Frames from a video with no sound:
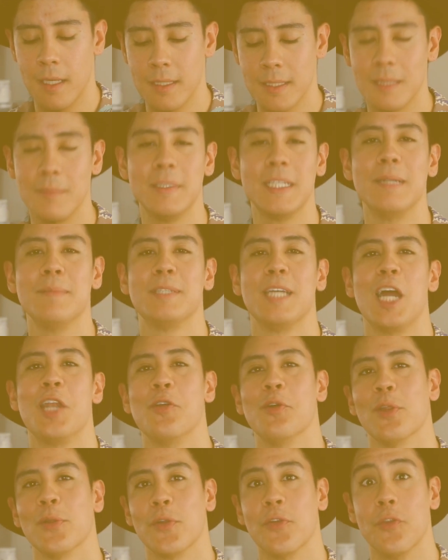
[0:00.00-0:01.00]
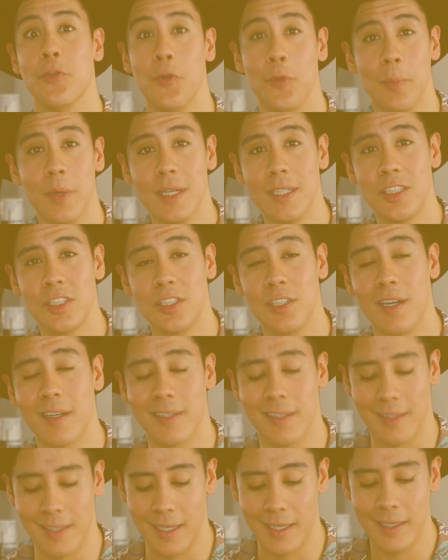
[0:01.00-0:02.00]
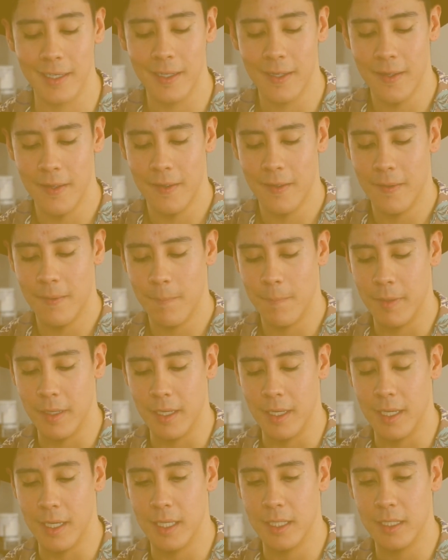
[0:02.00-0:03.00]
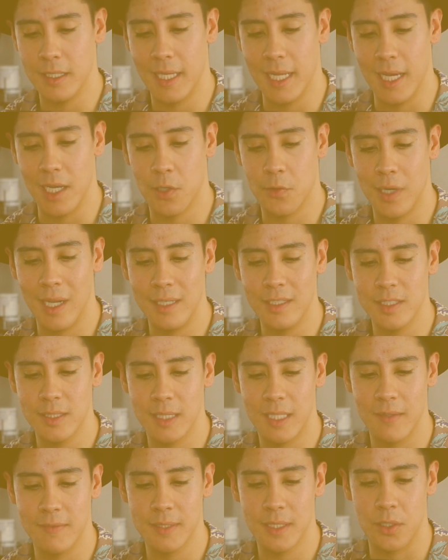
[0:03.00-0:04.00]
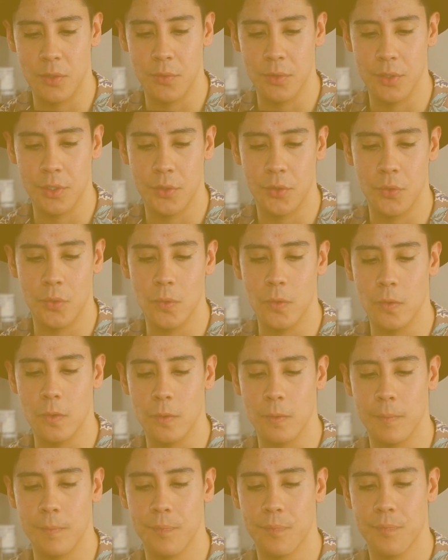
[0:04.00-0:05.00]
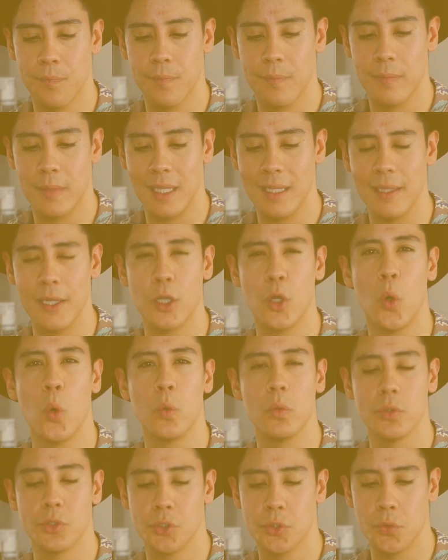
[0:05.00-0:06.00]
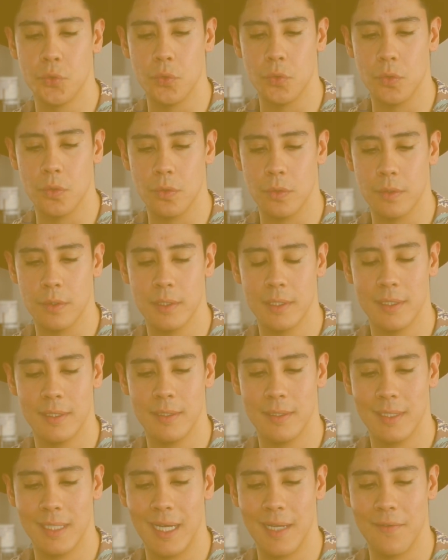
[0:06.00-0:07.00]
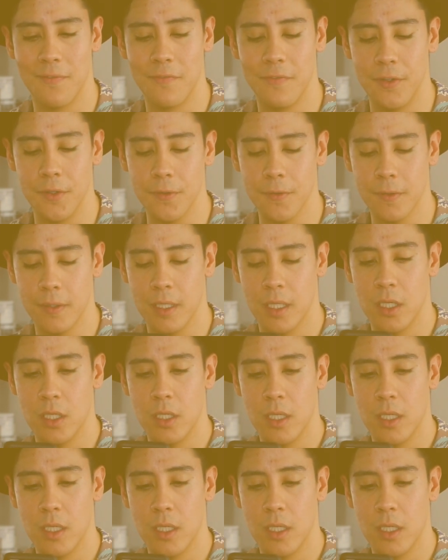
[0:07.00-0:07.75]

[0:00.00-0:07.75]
Sometimes I do a little too much, not gonna lie. But yeah, grain just gives it a really cool, like old school kind of feel.